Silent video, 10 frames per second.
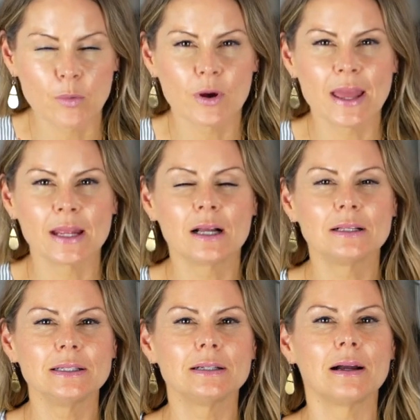We're getting
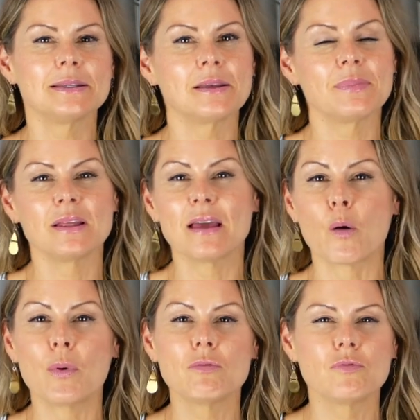clear on something
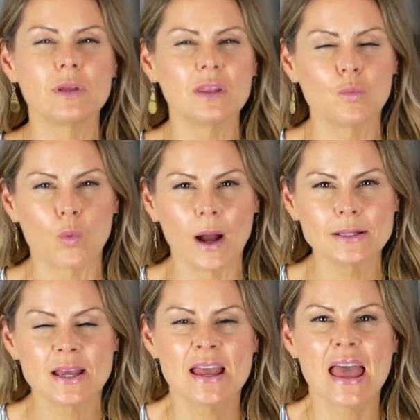that we really
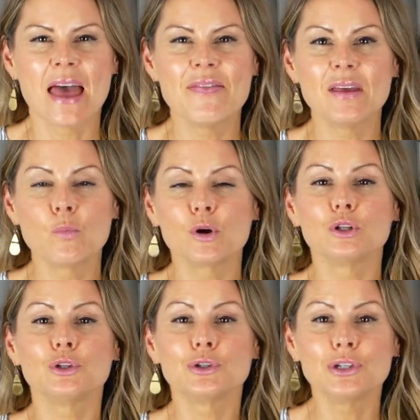want, and then we're
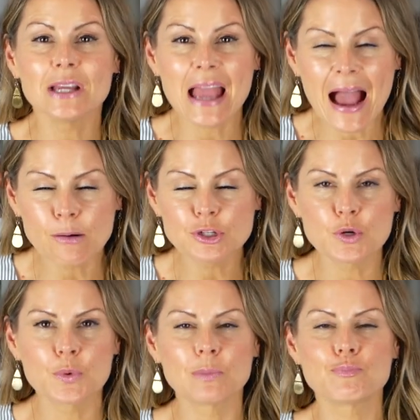learning
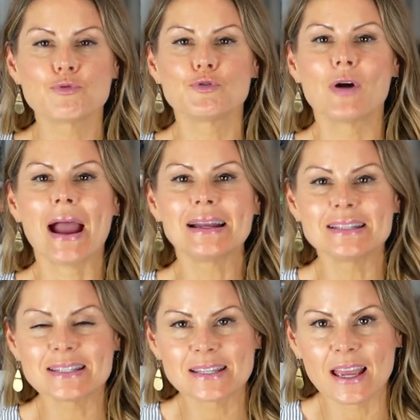we're
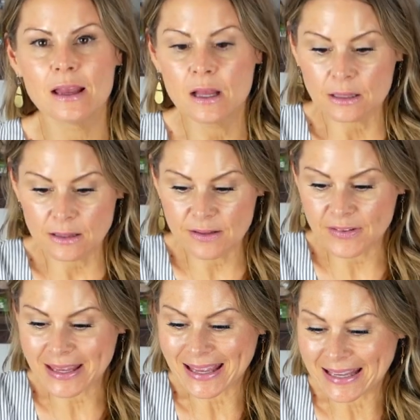practicing
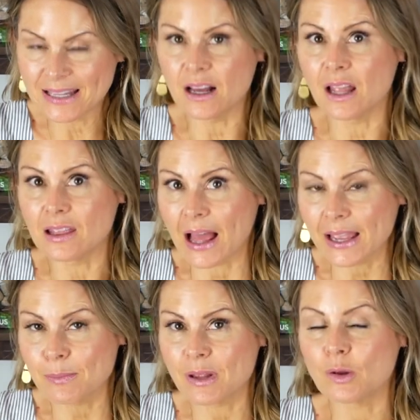living in
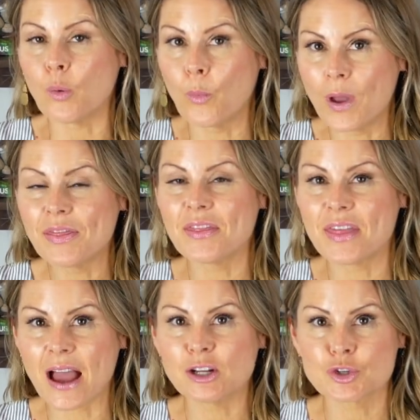alignment with
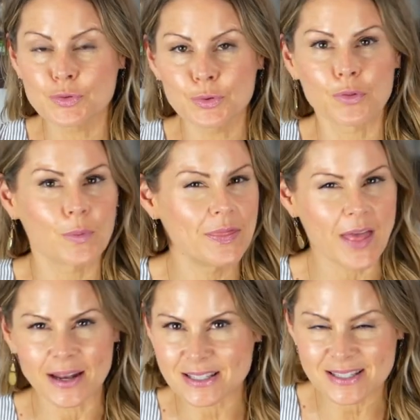that truth, with
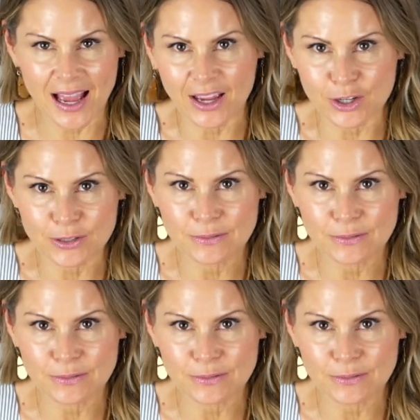that desire.